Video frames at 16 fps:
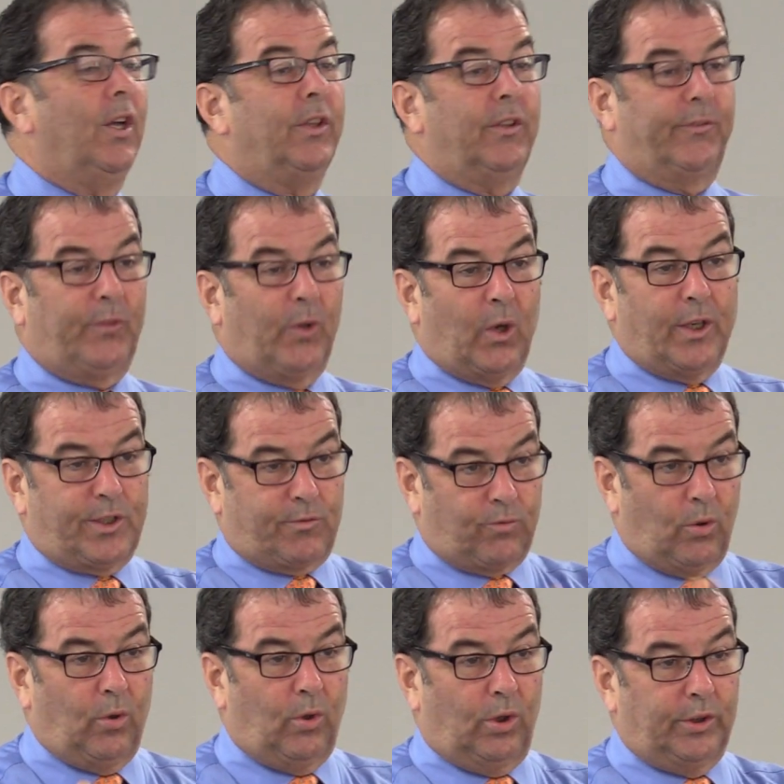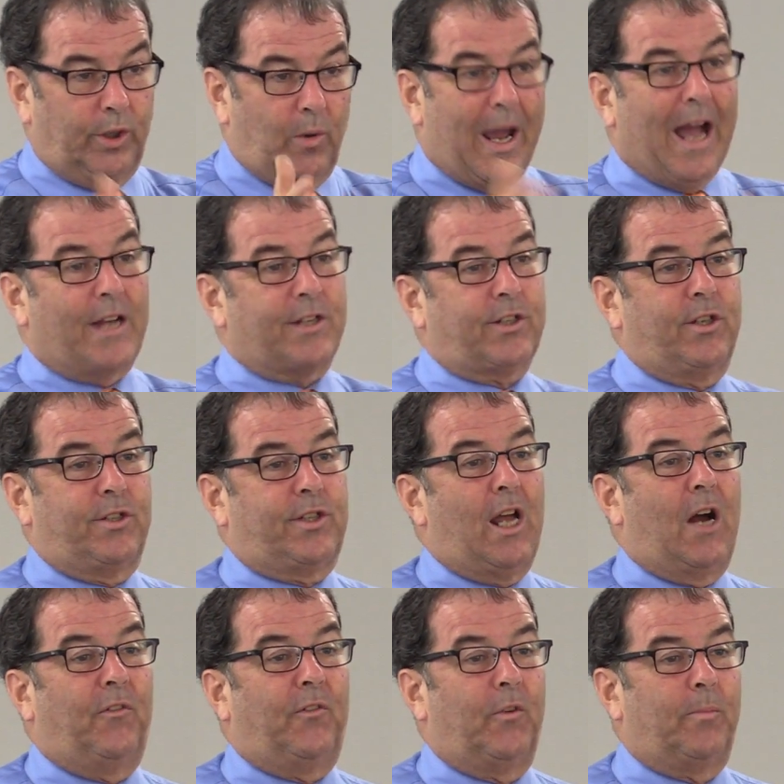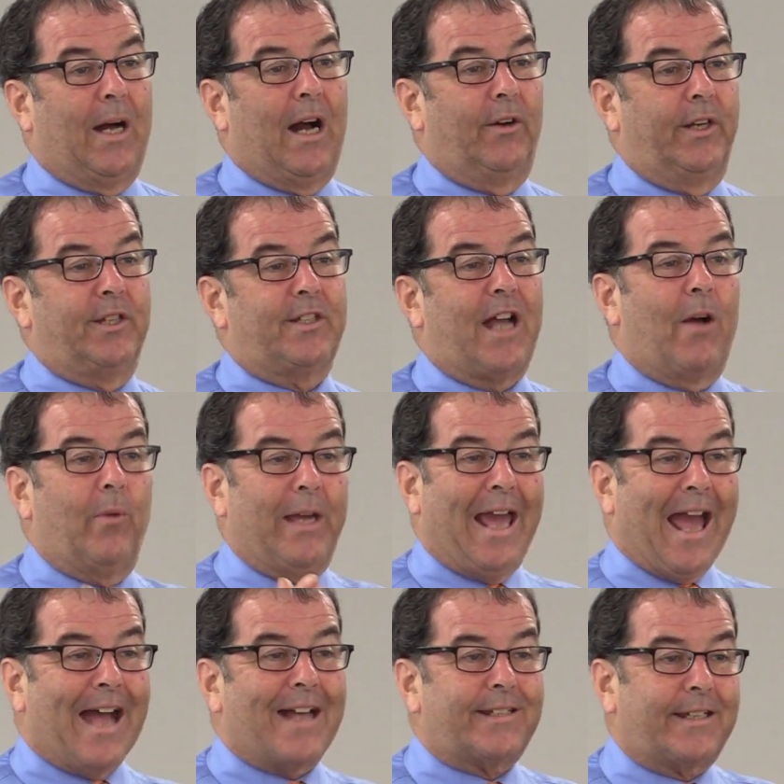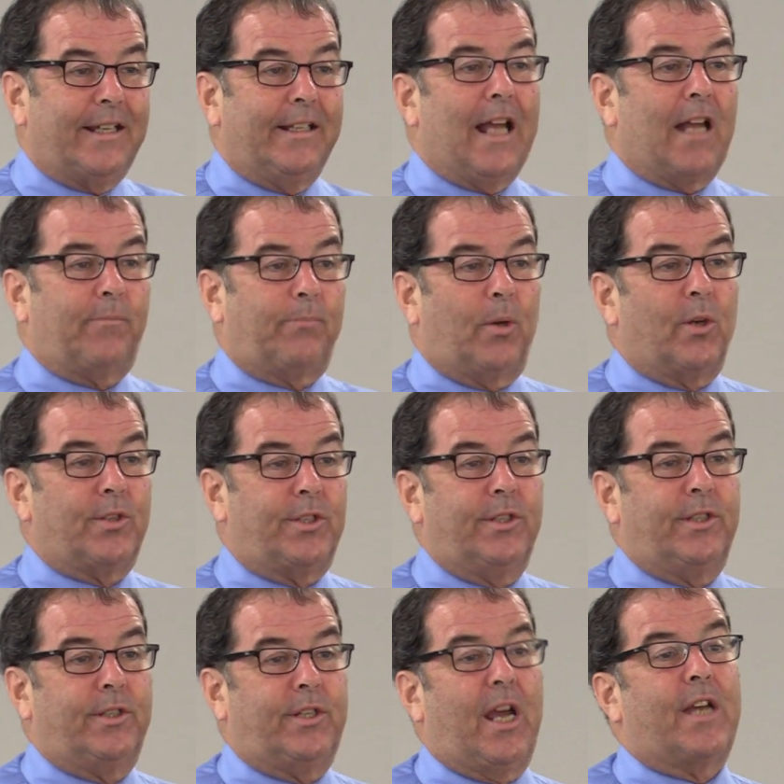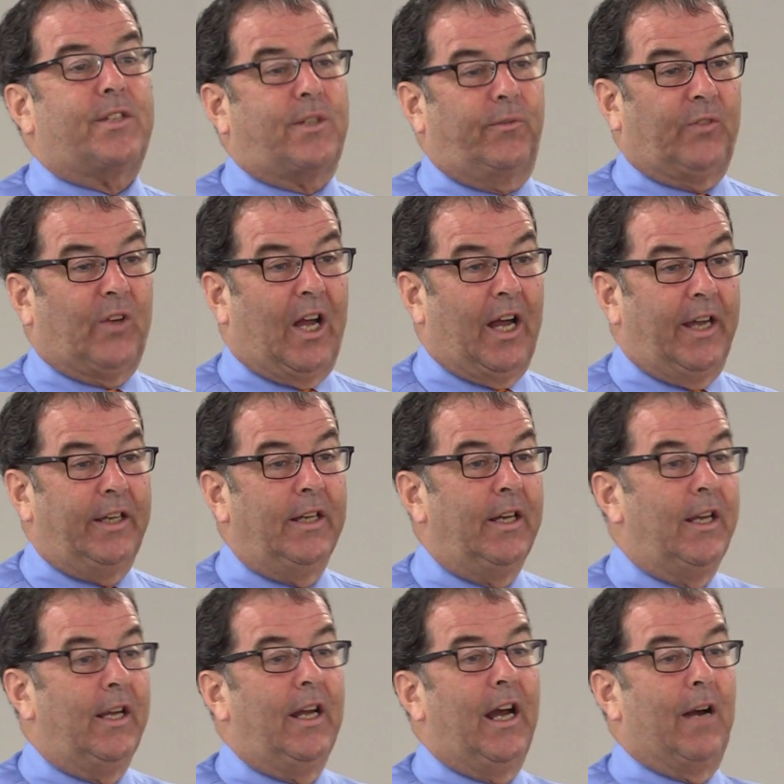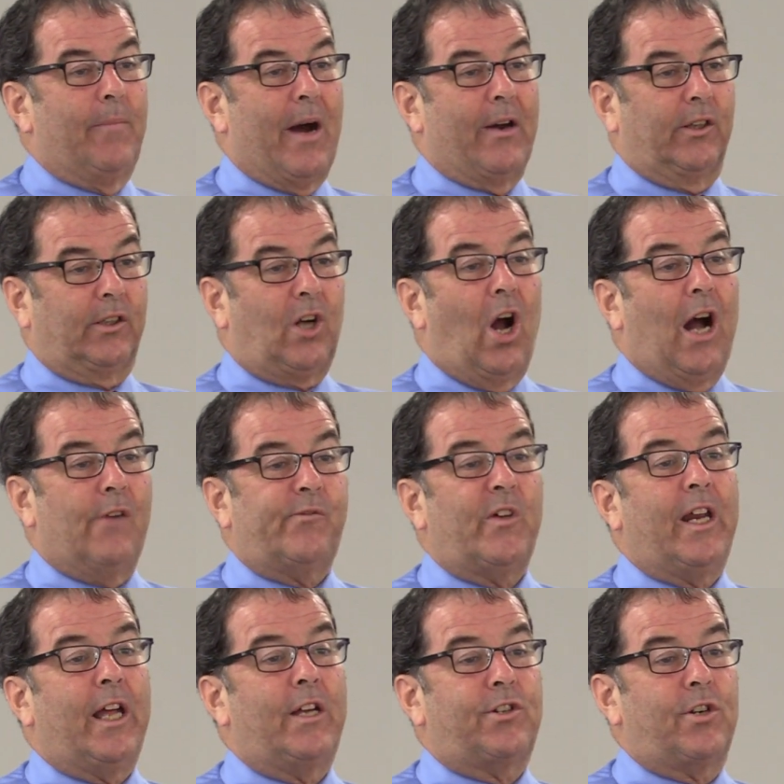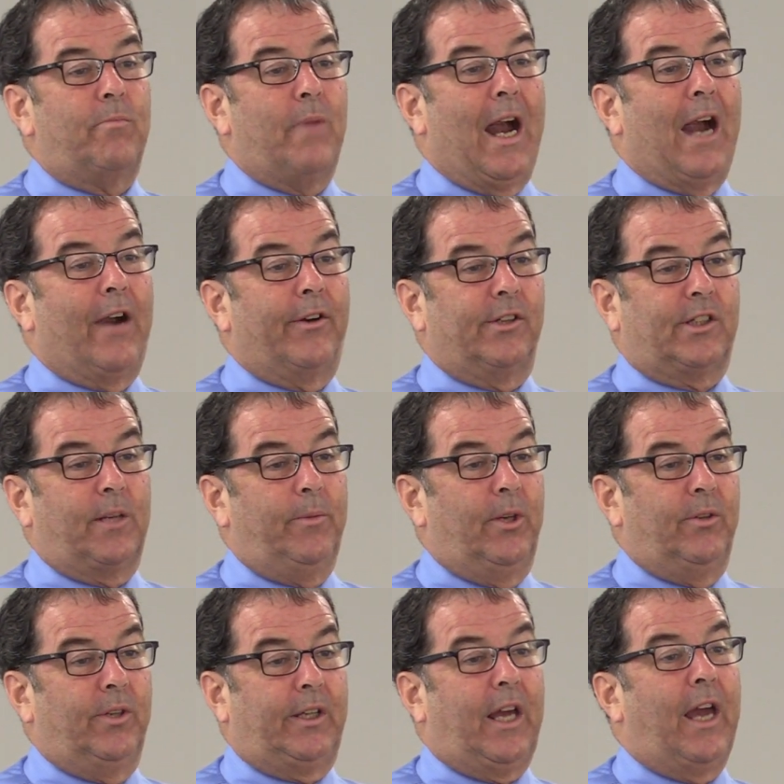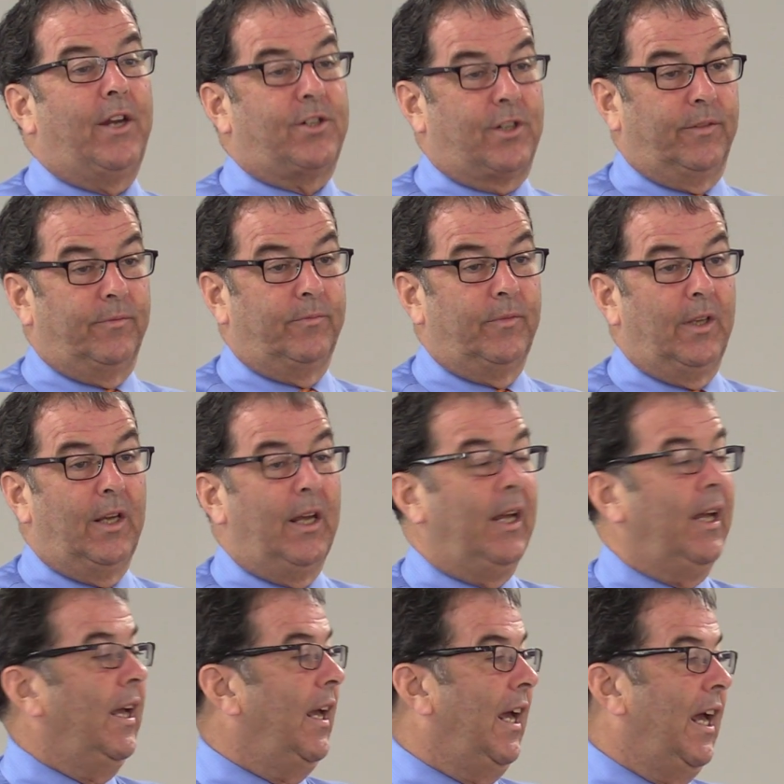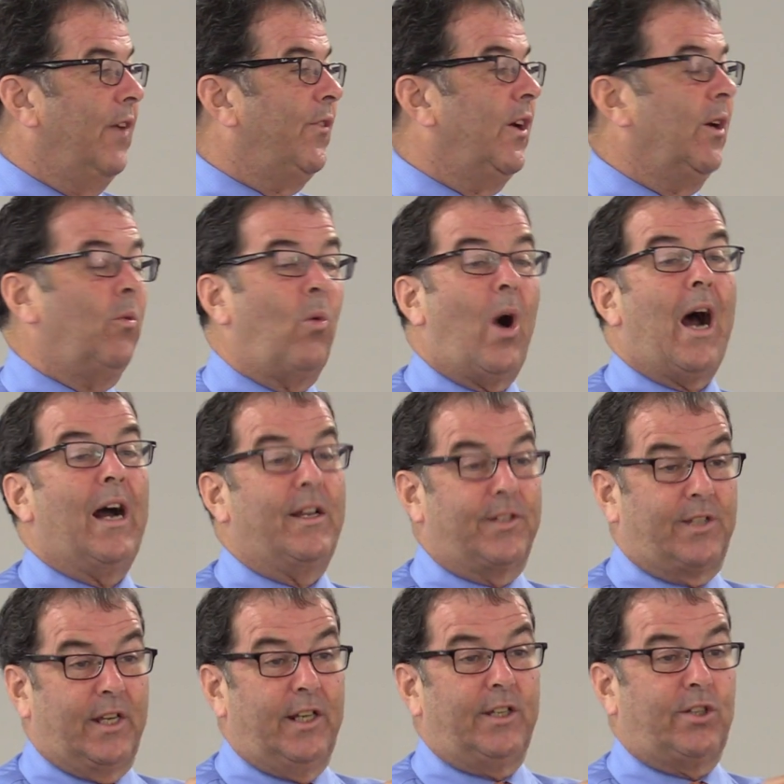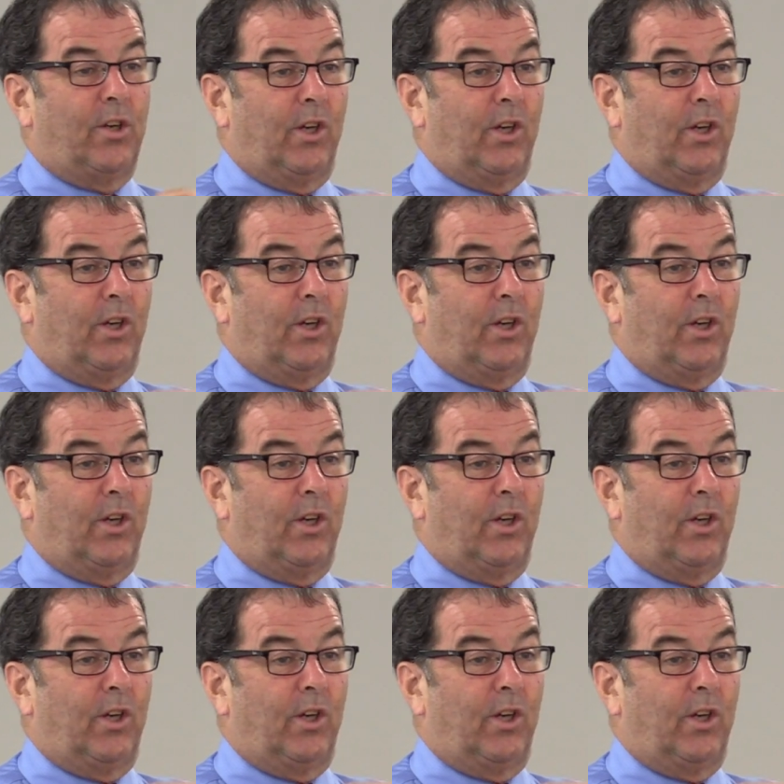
the first rule you ask yourself about is, are we asking that person to testify about a confidential marital communication? If it was, and it